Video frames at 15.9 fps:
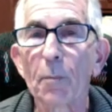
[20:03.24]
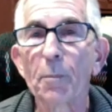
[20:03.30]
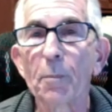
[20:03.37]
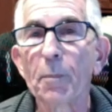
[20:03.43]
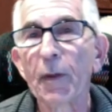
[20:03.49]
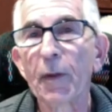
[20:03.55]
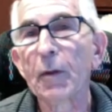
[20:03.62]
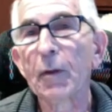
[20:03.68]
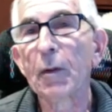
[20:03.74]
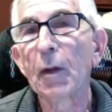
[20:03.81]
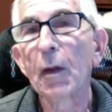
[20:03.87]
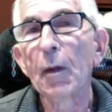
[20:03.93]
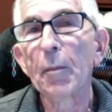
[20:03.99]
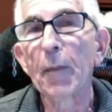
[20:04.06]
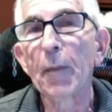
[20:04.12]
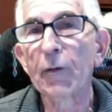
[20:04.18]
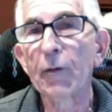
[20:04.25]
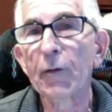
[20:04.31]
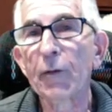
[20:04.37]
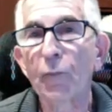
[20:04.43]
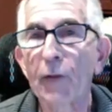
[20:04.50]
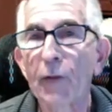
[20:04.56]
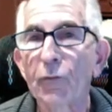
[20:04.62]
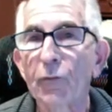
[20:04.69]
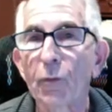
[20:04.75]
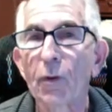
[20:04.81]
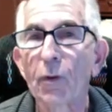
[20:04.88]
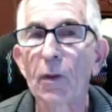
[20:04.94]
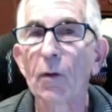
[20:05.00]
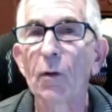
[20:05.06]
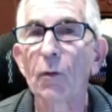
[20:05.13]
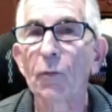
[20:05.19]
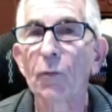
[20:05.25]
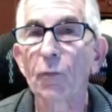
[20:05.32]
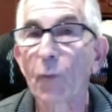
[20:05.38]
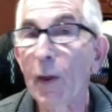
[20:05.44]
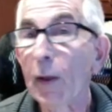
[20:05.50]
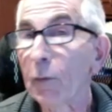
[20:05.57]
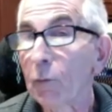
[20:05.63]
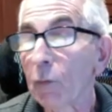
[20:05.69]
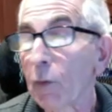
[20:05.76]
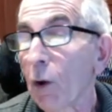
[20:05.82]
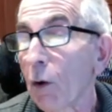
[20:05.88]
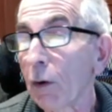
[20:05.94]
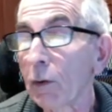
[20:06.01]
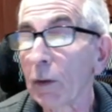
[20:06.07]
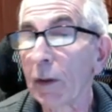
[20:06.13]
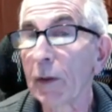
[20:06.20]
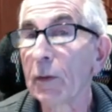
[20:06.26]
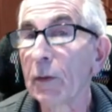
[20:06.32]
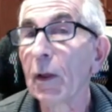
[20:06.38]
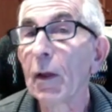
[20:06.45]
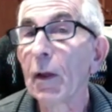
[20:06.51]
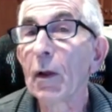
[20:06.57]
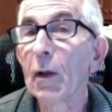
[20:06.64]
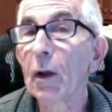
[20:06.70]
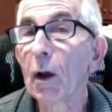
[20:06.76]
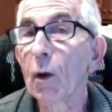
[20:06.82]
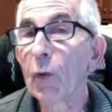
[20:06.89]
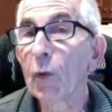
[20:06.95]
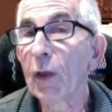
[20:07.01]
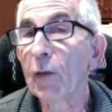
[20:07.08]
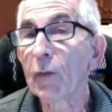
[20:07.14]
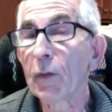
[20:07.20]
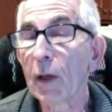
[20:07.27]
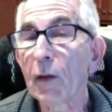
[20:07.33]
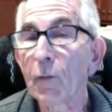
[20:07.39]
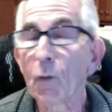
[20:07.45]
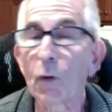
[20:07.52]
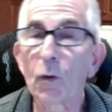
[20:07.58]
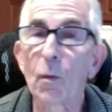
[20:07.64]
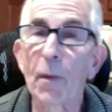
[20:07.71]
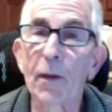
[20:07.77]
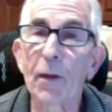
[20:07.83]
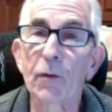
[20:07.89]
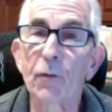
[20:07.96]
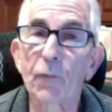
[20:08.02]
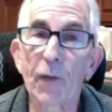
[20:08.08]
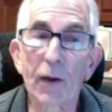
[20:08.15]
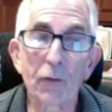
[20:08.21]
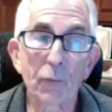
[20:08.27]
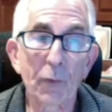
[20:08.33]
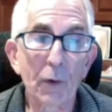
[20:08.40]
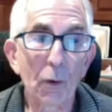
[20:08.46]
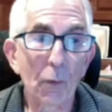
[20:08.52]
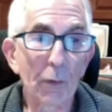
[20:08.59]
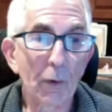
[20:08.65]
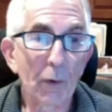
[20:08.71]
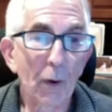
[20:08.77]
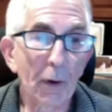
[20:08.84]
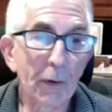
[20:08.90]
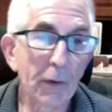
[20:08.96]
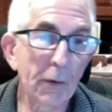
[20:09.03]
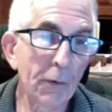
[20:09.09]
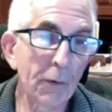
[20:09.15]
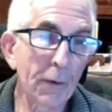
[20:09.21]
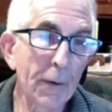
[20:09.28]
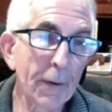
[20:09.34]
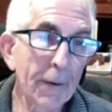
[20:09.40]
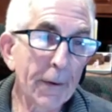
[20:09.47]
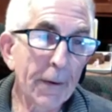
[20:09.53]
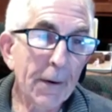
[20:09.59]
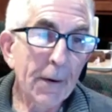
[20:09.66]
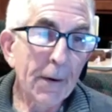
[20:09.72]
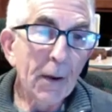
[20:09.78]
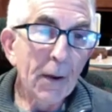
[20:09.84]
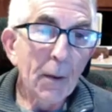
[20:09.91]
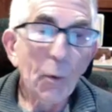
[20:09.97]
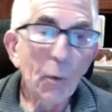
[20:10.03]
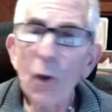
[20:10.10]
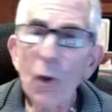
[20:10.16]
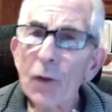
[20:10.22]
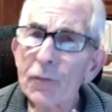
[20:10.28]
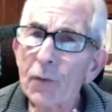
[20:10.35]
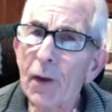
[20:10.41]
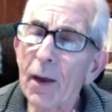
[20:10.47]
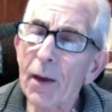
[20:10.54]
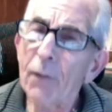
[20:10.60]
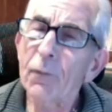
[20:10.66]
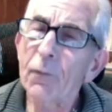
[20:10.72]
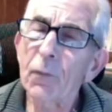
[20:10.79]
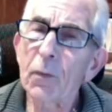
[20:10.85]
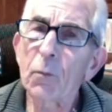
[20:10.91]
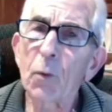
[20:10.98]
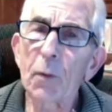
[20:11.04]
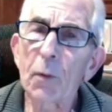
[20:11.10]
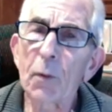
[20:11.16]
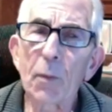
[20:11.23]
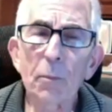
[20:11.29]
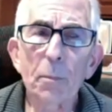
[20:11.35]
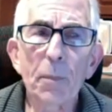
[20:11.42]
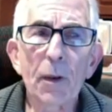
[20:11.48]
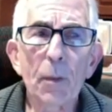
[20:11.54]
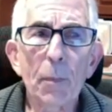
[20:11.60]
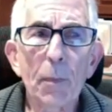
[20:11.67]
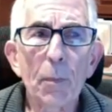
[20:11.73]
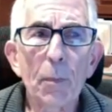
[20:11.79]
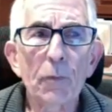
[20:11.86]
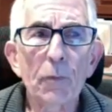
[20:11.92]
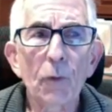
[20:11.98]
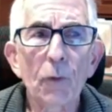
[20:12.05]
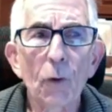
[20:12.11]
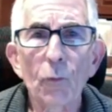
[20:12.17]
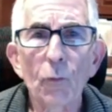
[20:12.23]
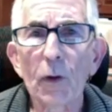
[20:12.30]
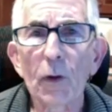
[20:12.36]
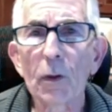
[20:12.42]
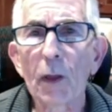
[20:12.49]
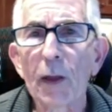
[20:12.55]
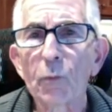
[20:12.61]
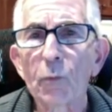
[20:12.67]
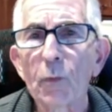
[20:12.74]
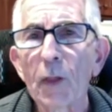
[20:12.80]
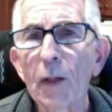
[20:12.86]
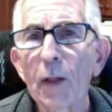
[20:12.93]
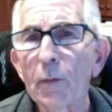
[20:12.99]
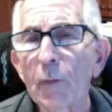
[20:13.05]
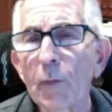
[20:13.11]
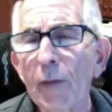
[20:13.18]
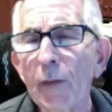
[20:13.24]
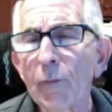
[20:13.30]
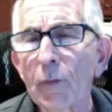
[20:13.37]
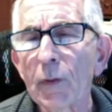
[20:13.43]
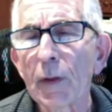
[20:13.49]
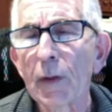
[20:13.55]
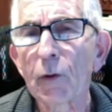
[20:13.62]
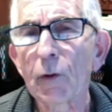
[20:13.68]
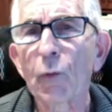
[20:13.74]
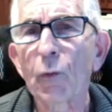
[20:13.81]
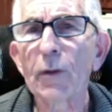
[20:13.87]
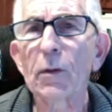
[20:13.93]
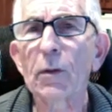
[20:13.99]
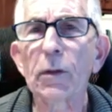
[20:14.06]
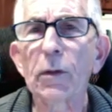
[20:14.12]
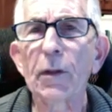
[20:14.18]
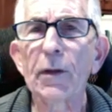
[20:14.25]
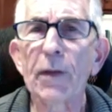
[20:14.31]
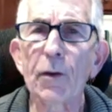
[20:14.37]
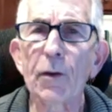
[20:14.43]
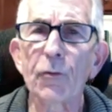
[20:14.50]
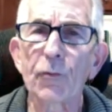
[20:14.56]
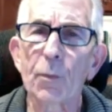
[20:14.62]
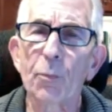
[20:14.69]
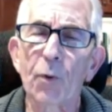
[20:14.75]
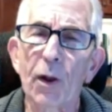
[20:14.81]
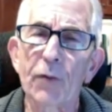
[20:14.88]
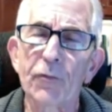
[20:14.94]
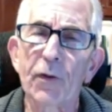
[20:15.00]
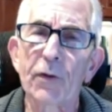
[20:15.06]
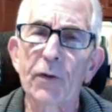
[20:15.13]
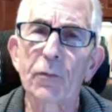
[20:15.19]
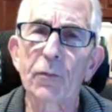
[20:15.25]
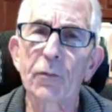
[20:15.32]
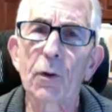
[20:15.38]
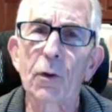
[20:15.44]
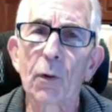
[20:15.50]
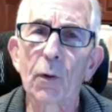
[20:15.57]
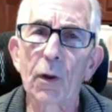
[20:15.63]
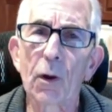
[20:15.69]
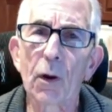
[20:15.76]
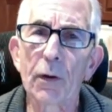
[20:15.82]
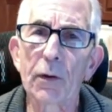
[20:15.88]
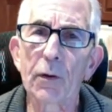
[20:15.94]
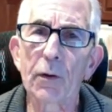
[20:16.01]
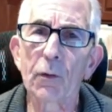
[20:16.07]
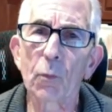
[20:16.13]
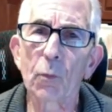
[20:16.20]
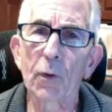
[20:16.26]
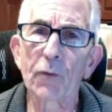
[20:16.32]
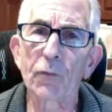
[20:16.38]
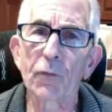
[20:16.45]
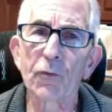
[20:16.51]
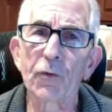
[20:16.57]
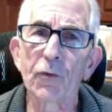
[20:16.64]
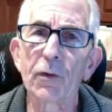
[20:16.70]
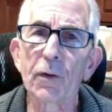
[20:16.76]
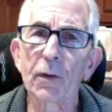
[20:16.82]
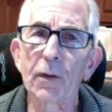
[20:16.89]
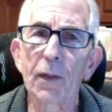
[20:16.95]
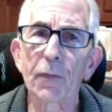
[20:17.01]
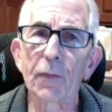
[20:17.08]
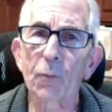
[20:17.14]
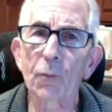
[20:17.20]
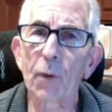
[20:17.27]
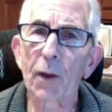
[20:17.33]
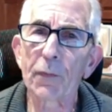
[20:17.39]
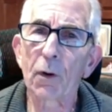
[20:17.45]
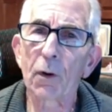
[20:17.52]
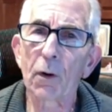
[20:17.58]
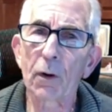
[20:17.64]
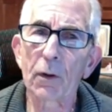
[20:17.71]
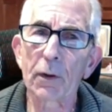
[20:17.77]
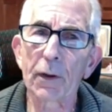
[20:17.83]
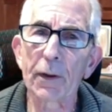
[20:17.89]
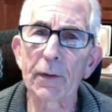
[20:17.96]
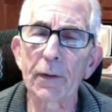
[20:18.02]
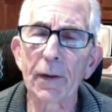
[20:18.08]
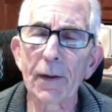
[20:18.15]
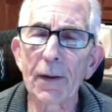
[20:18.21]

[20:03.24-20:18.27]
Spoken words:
big manufacturer here throughout with the Heartland. We have a lot of auto manufacturing going on here. But we also have what many people don't realize. We have a lot of great clean energy projects that are going on here in West Virginia and throughout the Heartland.